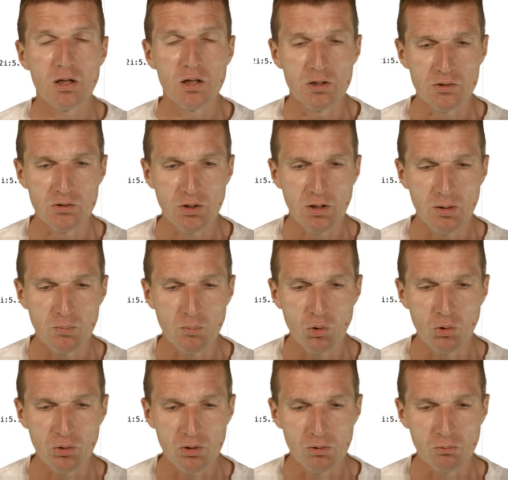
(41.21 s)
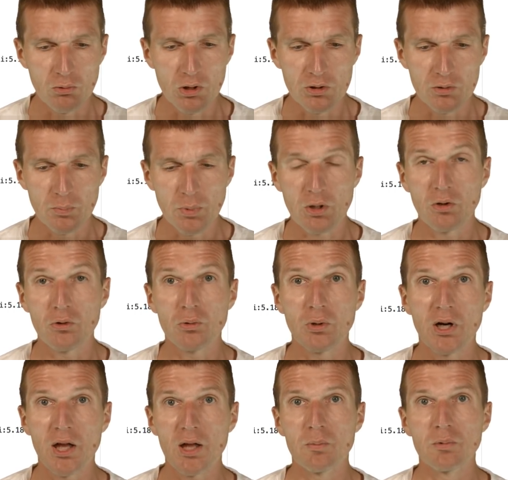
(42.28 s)
is more real world because
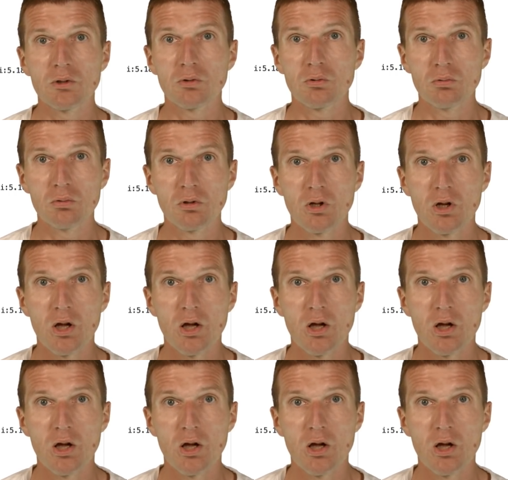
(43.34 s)
you are able to